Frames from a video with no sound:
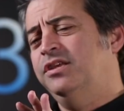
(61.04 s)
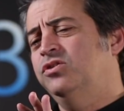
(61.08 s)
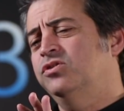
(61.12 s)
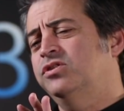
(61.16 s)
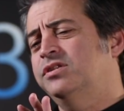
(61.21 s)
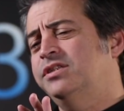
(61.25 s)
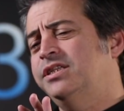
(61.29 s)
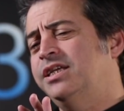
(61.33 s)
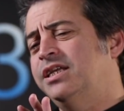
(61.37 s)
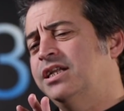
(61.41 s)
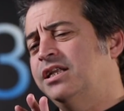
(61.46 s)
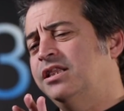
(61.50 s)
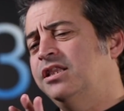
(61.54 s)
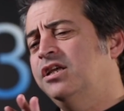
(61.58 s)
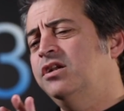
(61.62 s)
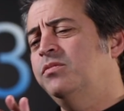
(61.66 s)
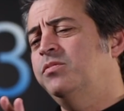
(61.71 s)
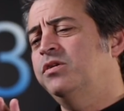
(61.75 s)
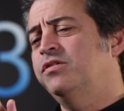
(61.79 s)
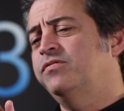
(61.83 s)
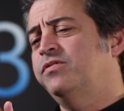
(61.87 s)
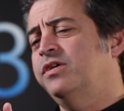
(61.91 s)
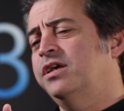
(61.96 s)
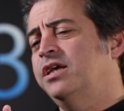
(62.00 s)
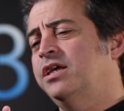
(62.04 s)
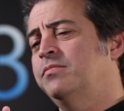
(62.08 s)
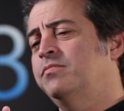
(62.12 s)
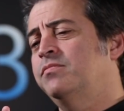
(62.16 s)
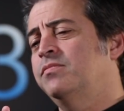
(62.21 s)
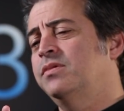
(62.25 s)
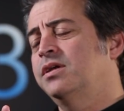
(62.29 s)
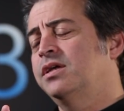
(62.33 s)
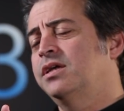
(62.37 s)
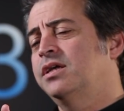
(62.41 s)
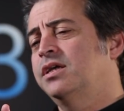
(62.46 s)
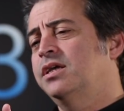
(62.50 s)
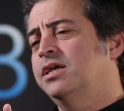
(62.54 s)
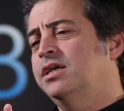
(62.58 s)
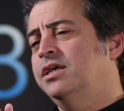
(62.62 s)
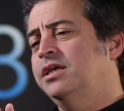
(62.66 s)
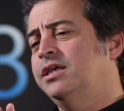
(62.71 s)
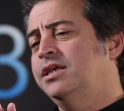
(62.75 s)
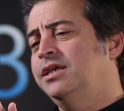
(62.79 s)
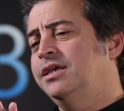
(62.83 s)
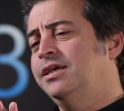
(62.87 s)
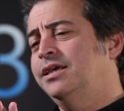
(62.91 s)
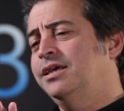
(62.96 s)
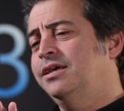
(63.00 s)
think you're seeing a little bit of him.
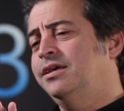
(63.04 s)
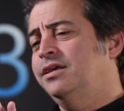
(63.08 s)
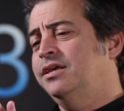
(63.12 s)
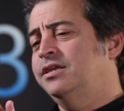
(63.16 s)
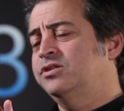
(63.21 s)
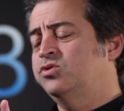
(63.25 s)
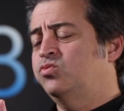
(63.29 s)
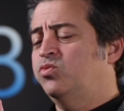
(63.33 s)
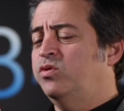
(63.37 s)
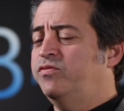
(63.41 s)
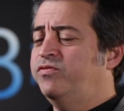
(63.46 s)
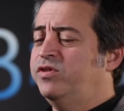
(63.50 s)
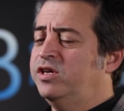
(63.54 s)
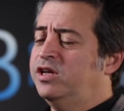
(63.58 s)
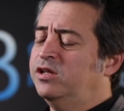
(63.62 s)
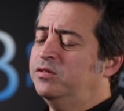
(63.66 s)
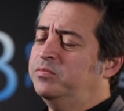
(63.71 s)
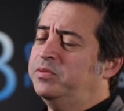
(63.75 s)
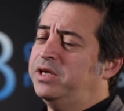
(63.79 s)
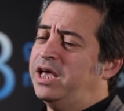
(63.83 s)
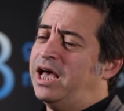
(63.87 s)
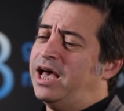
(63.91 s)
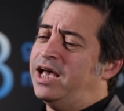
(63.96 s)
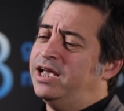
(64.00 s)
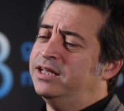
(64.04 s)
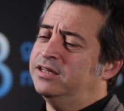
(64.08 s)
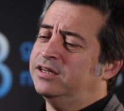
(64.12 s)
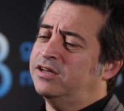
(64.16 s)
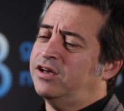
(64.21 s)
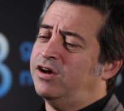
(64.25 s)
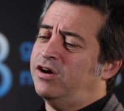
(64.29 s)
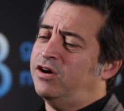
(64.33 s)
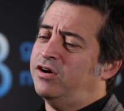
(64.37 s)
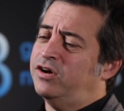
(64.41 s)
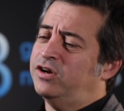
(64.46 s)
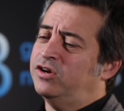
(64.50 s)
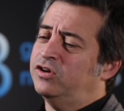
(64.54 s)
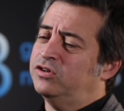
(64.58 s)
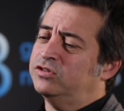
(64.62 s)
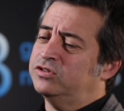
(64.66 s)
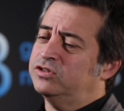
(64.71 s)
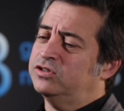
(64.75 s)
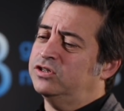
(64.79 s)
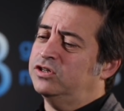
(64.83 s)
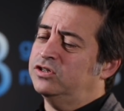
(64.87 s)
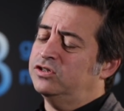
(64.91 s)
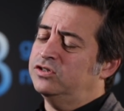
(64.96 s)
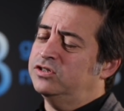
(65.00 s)
He is revealed behind the car and all of
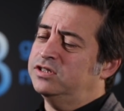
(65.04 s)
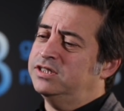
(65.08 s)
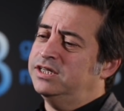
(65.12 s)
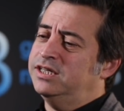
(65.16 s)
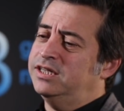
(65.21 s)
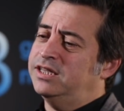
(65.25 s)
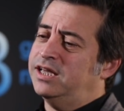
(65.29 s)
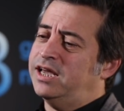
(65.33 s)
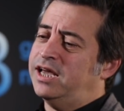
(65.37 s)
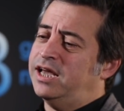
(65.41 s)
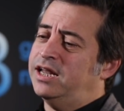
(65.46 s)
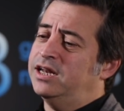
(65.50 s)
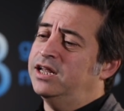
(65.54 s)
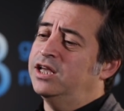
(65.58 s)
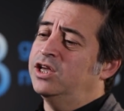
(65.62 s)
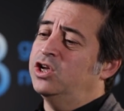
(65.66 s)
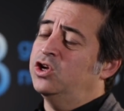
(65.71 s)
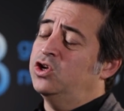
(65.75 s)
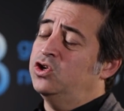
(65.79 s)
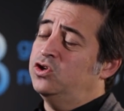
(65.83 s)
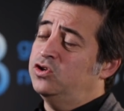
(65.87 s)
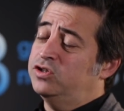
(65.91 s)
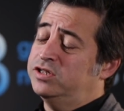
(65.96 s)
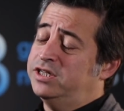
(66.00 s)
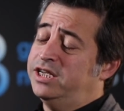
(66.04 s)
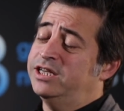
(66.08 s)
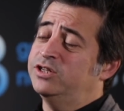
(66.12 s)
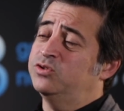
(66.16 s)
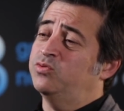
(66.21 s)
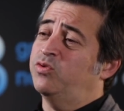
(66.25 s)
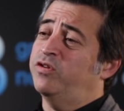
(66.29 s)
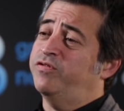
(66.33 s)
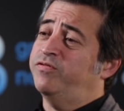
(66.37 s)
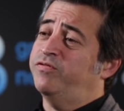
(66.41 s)
a sudden you see that, you see his